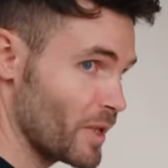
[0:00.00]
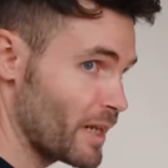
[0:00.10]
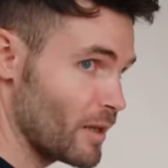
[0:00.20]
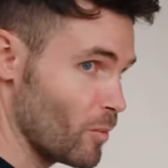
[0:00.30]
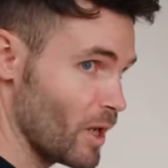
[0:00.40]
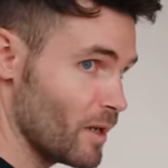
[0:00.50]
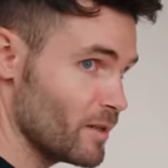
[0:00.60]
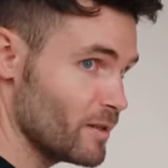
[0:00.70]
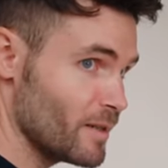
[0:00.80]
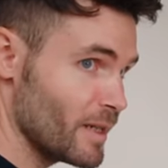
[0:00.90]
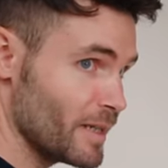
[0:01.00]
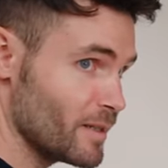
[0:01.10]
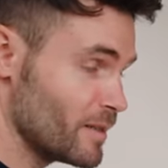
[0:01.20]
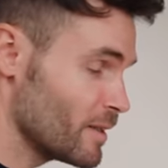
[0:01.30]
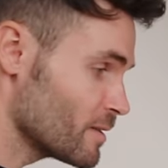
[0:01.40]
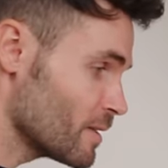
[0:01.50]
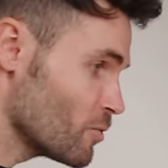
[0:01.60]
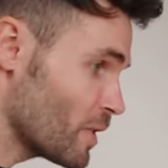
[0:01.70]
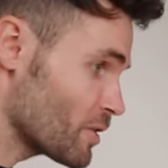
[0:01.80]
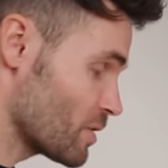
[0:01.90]
the handlebar. And in this
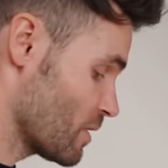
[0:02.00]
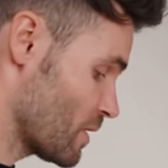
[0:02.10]
situation,